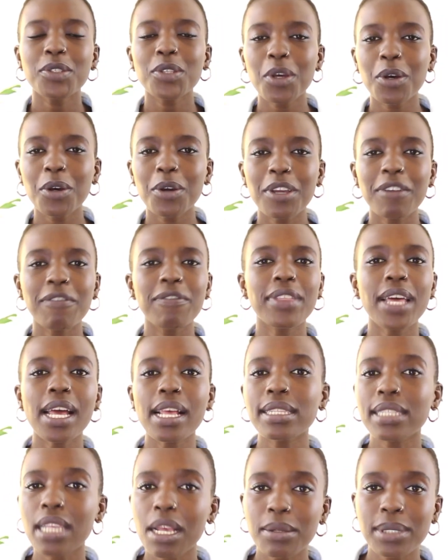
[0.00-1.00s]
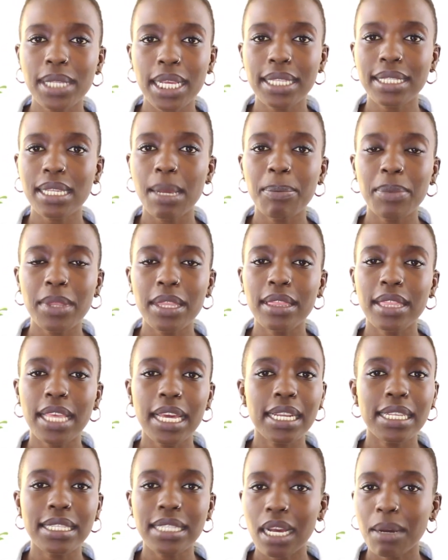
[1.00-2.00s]
So if that sounds like something
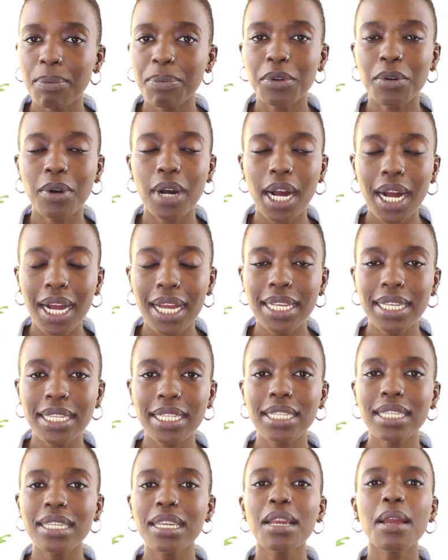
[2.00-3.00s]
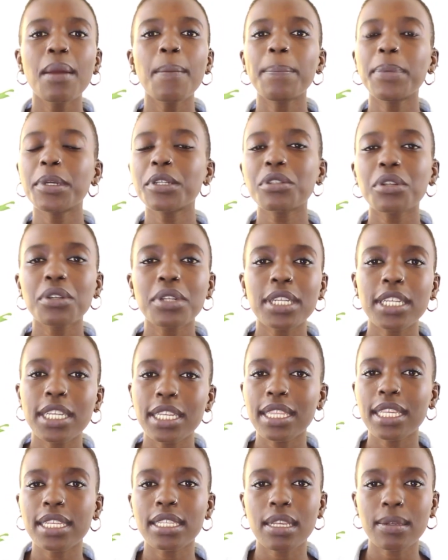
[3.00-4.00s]
that is up your alley, be sure to
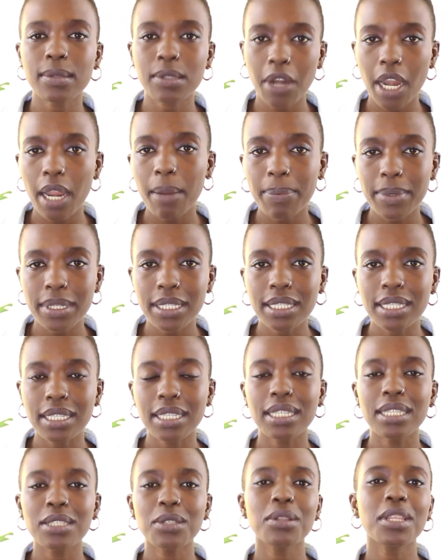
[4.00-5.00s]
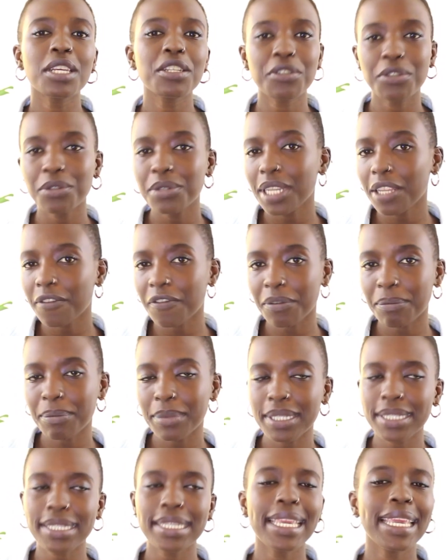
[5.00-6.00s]
hit the subscribe button so that you never
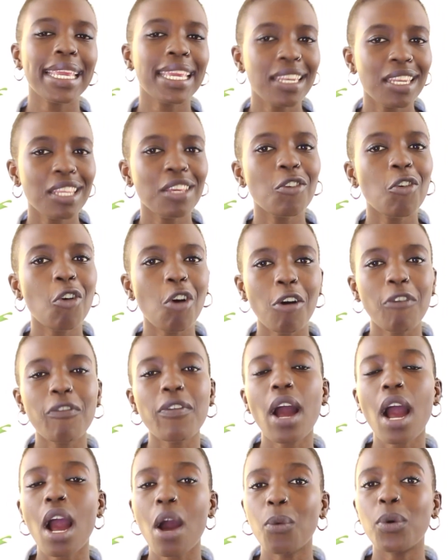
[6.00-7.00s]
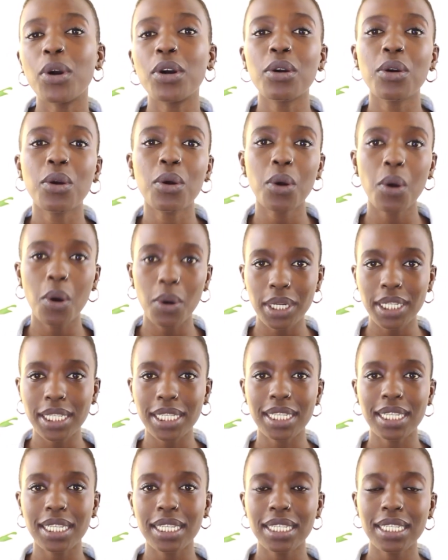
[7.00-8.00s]
miss any of our
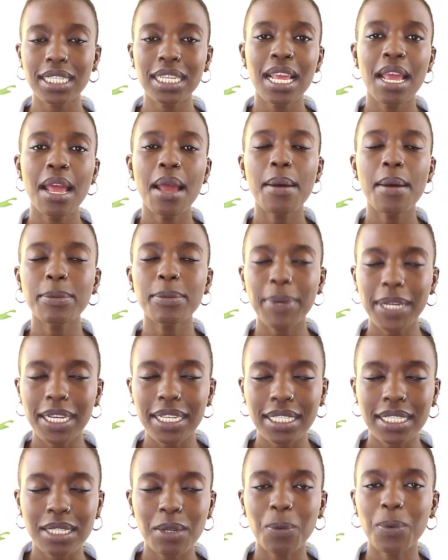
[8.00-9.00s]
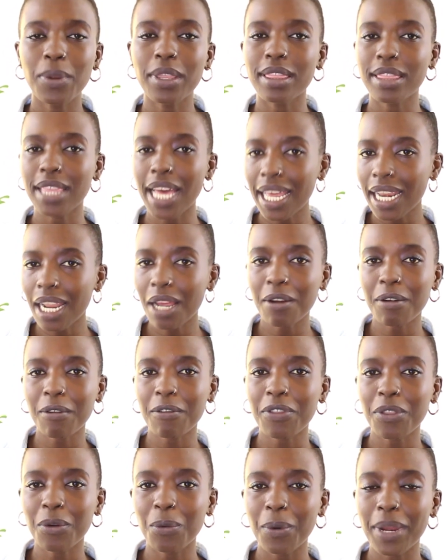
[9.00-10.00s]
content. But with that
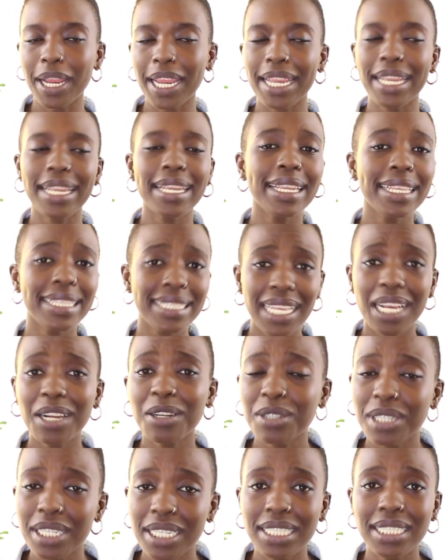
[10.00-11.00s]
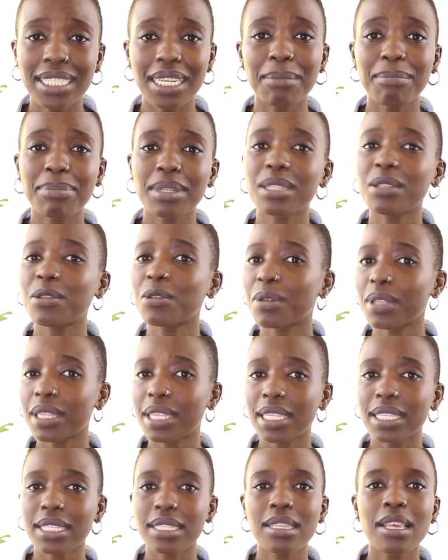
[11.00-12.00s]
out of the way, let's actually jump into
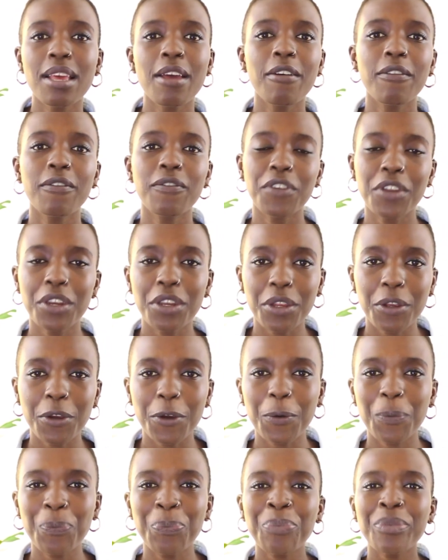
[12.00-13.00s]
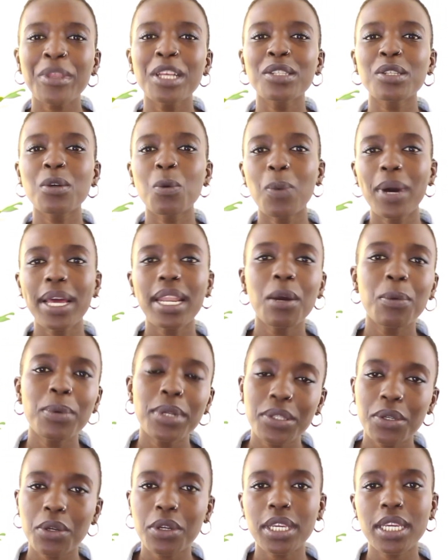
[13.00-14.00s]
this video. So what are
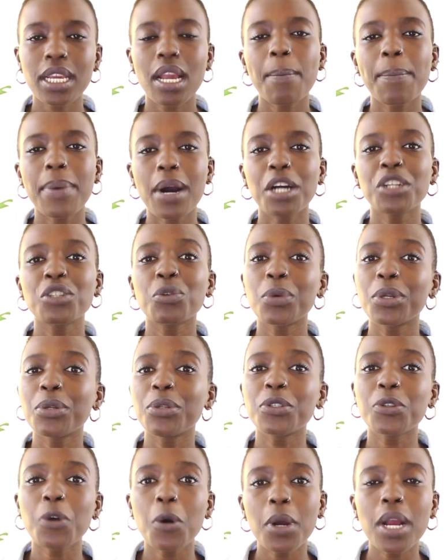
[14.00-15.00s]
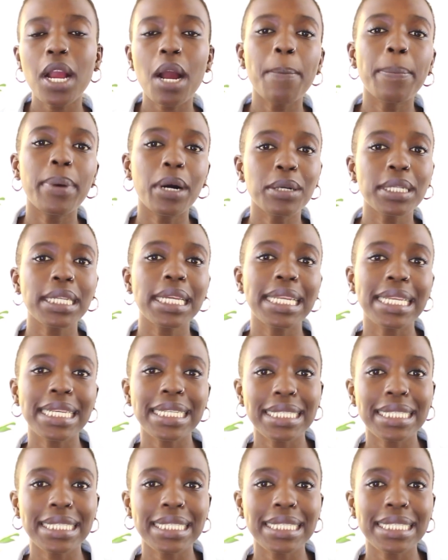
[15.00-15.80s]
we talking about when we talk about an